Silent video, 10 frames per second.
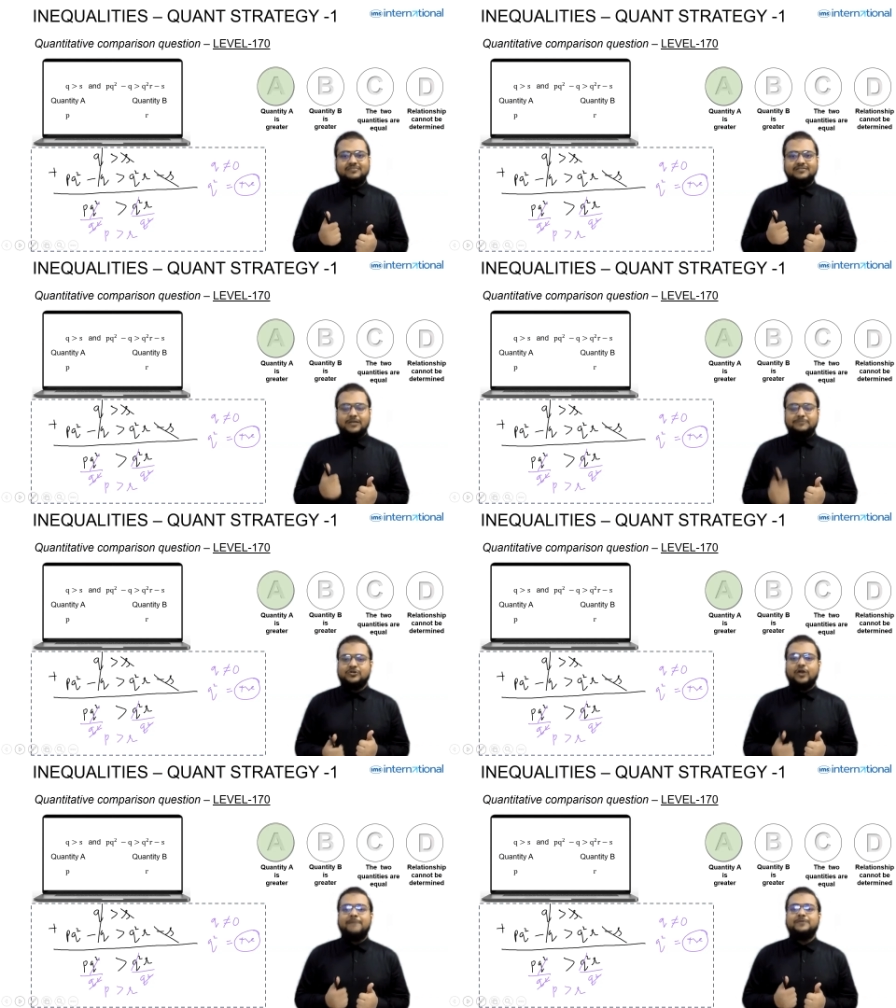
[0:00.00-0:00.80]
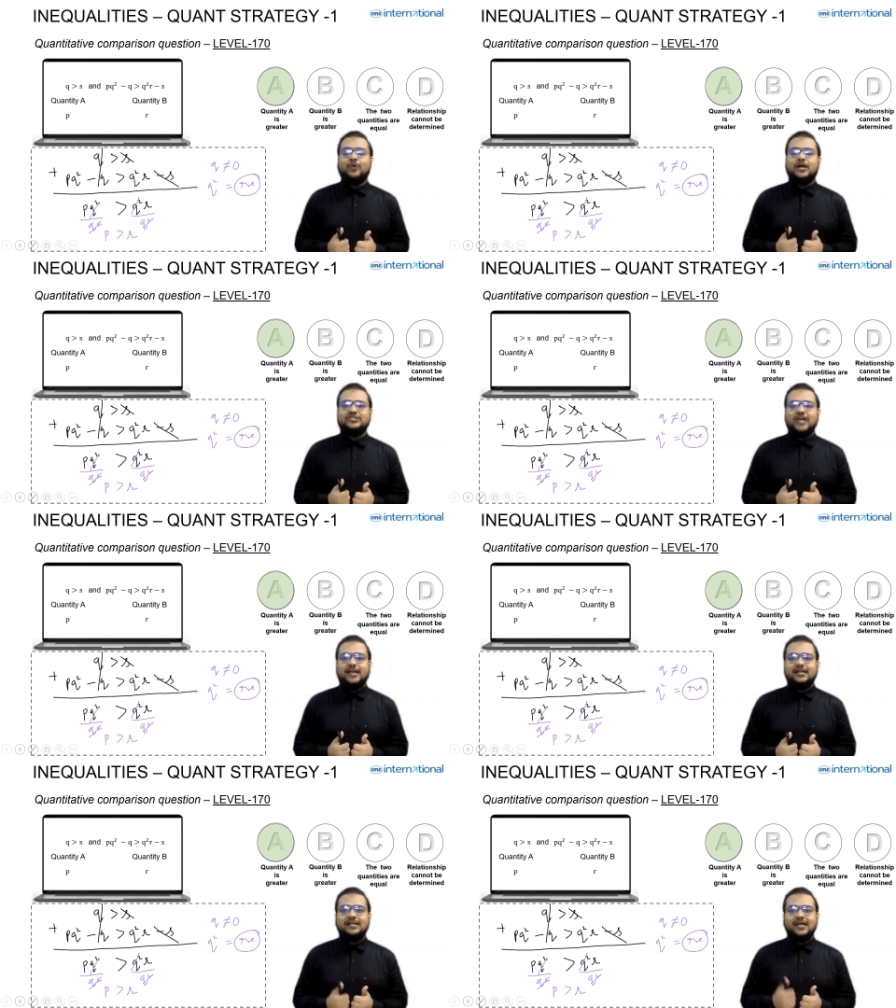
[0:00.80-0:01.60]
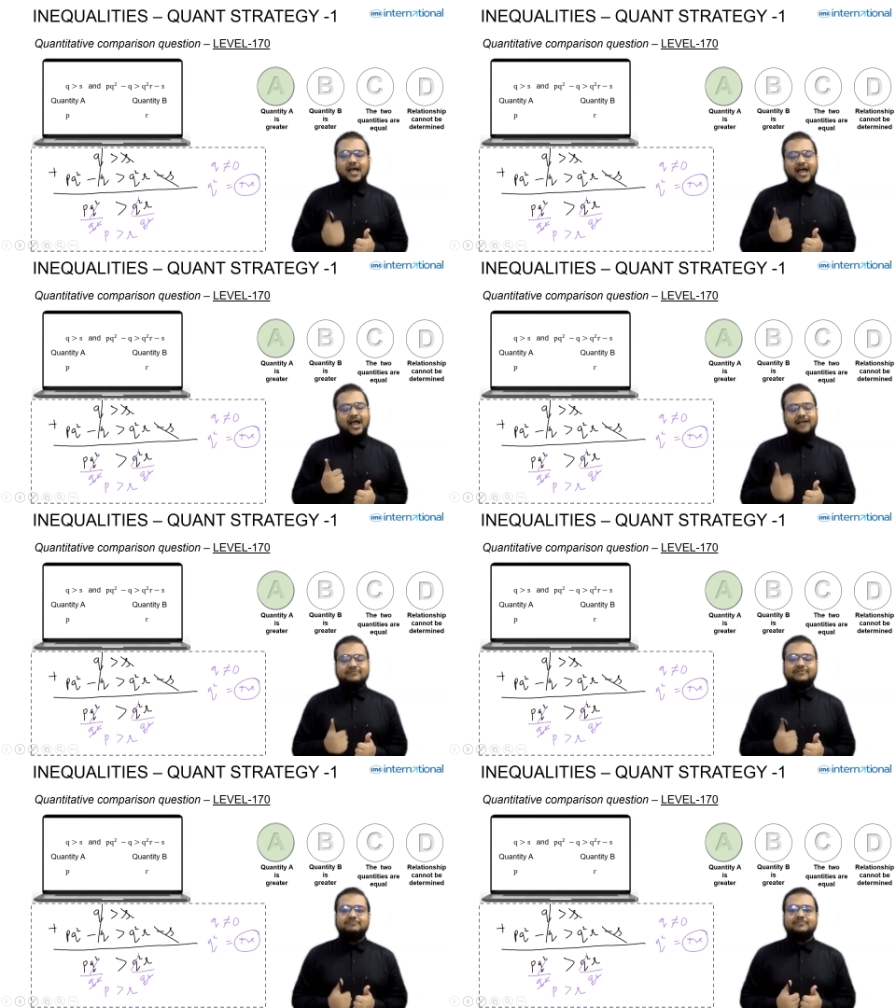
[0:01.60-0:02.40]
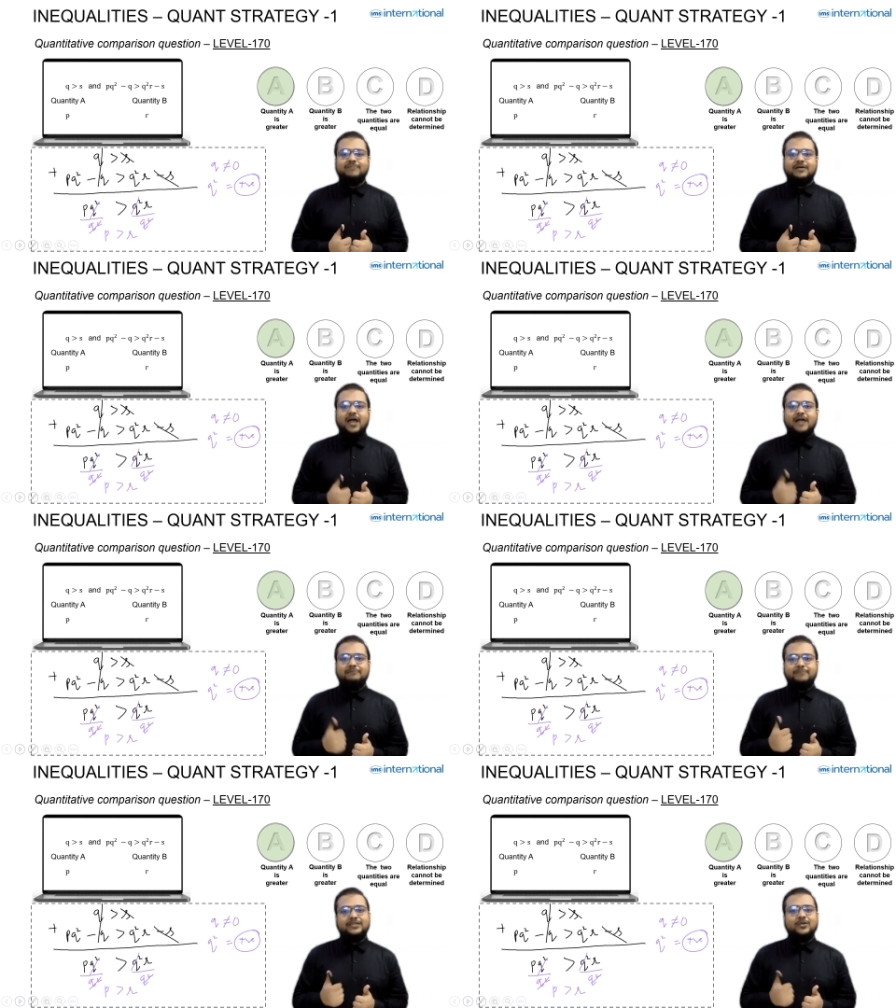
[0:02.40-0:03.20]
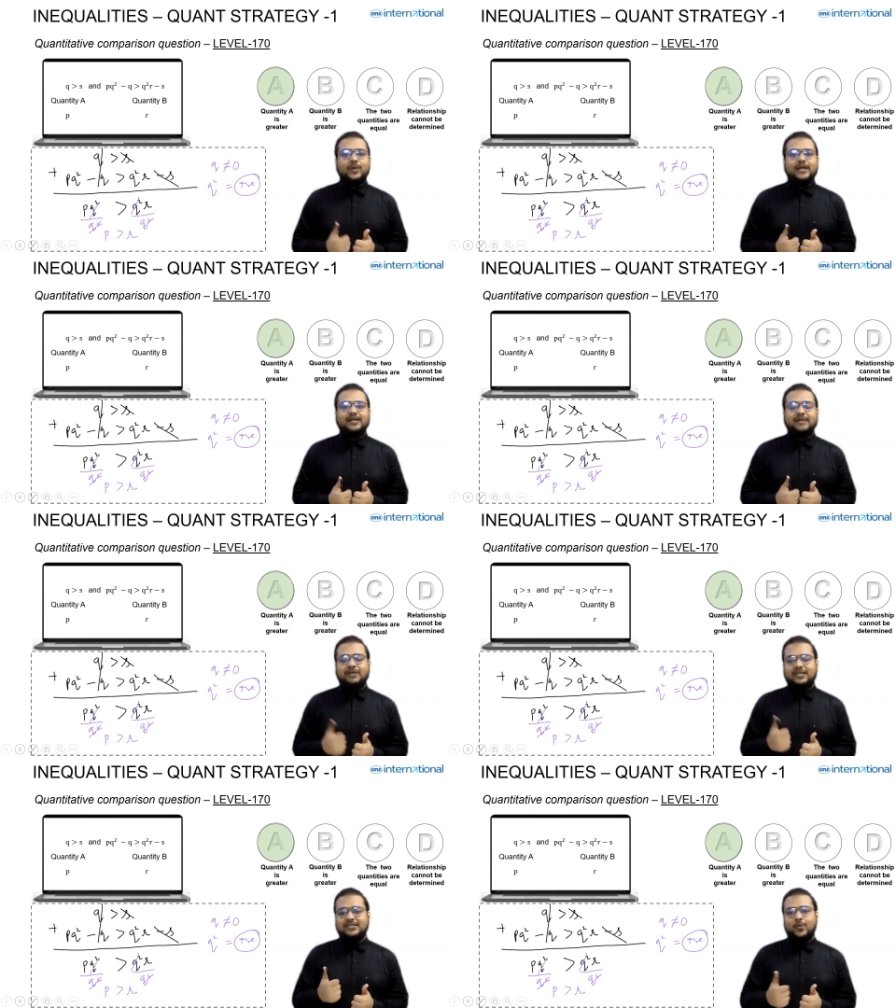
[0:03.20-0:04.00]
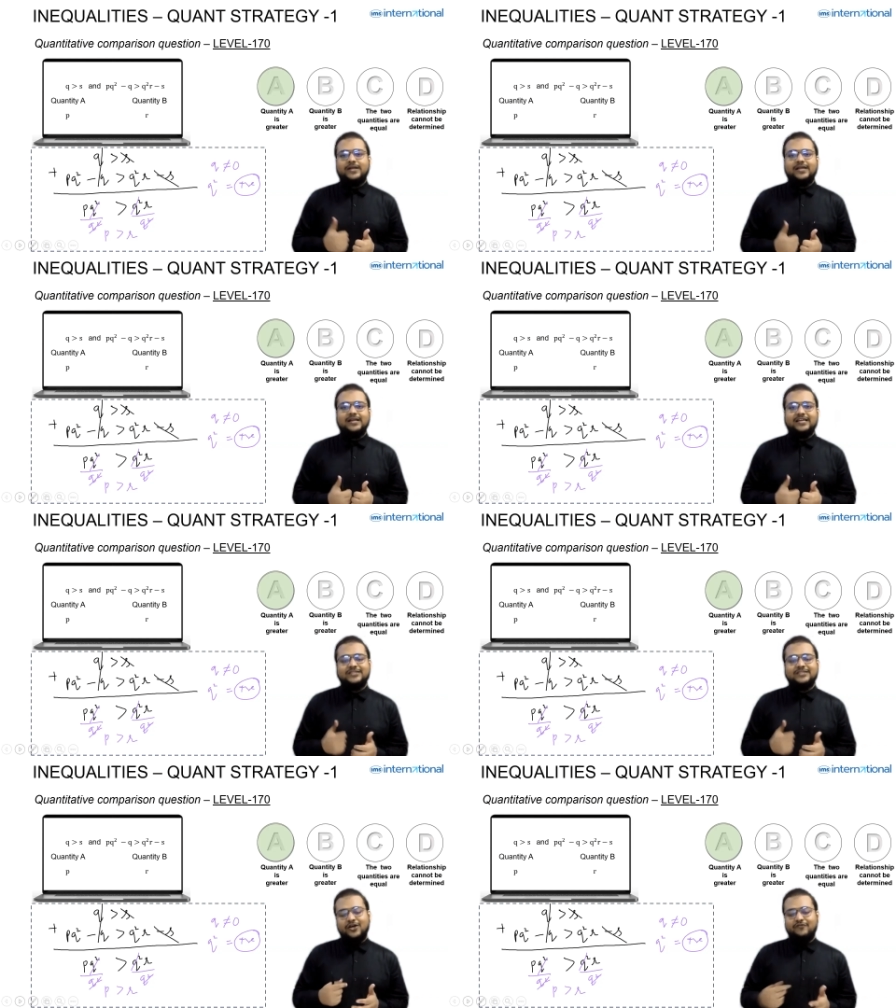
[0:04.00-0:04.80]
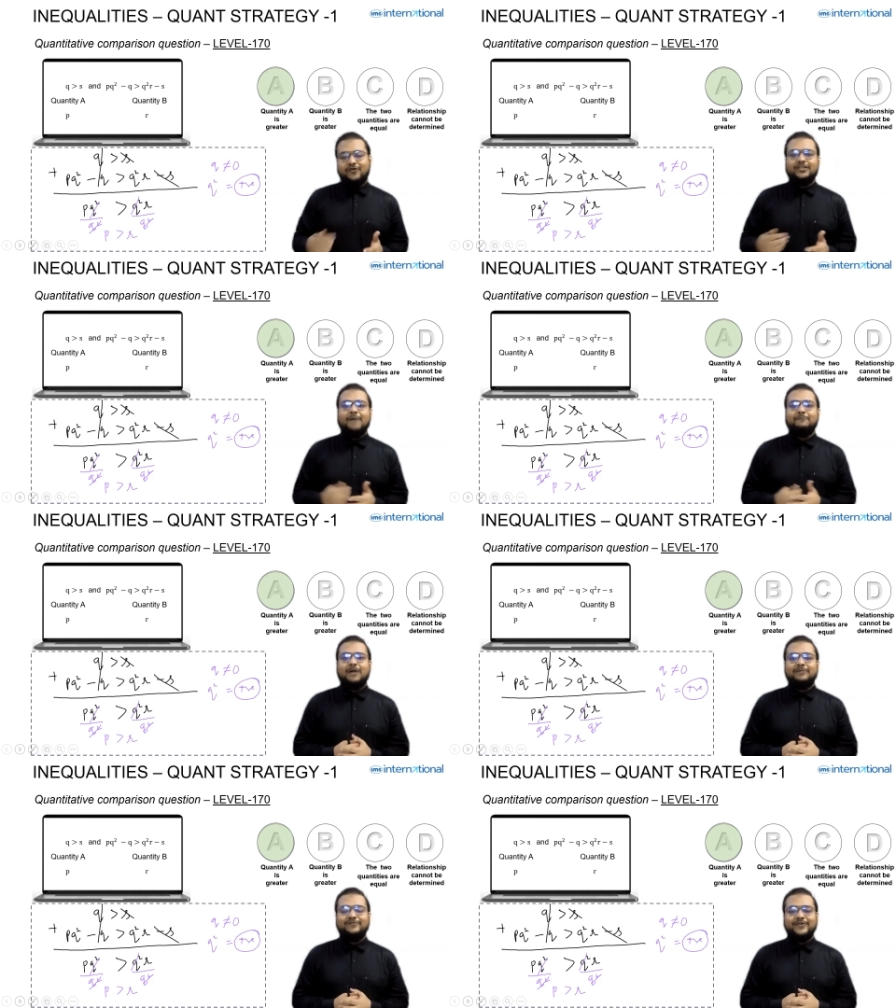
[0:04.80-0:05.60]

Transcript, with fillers: subscribe to our channel and and be in the wait be in the waiting list for the upcoming